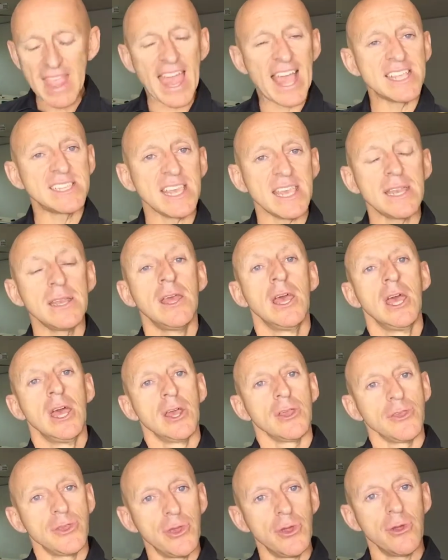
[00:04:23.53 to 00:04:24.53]
As in,
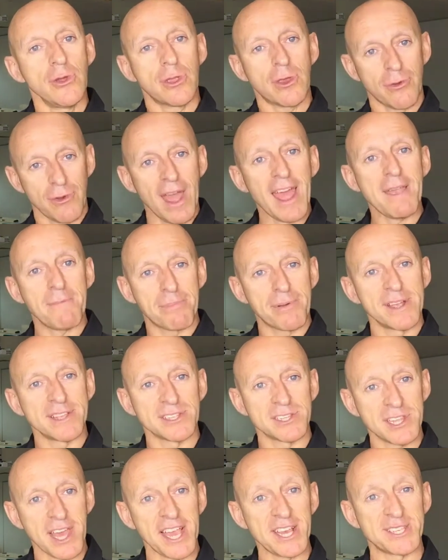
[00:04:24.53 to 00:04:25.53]
you create
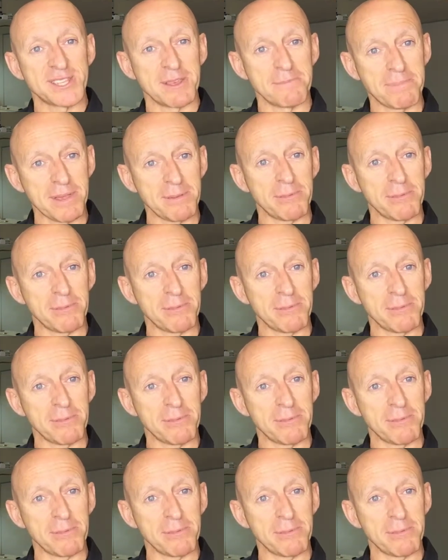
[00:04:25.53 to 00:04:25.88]
presentations that